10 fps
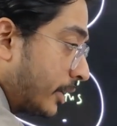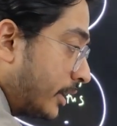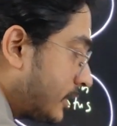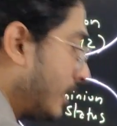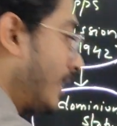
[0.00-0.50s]

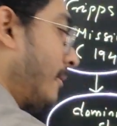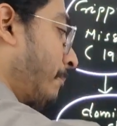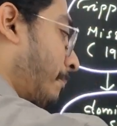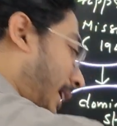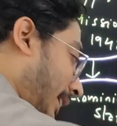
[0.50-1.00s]
status,
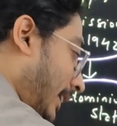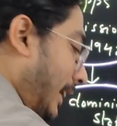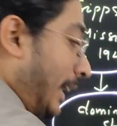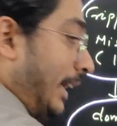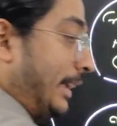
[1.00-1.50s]
but
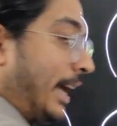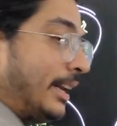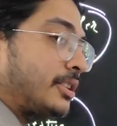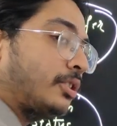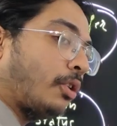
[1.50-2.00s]
there
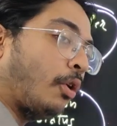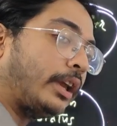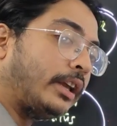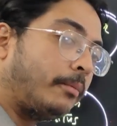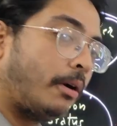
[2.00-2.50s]
is
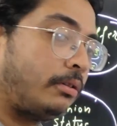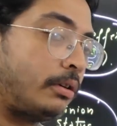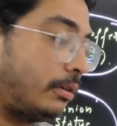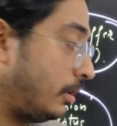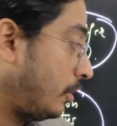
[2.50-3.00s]
talking about
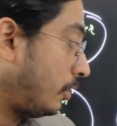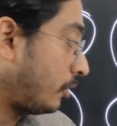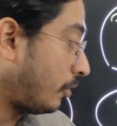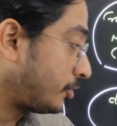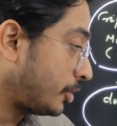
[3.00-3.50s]

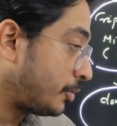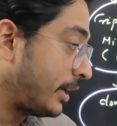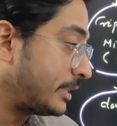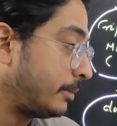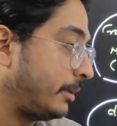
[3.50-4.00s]
constituent
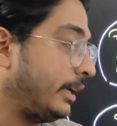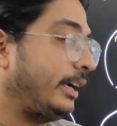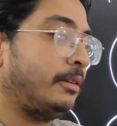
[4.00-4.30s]
assembly.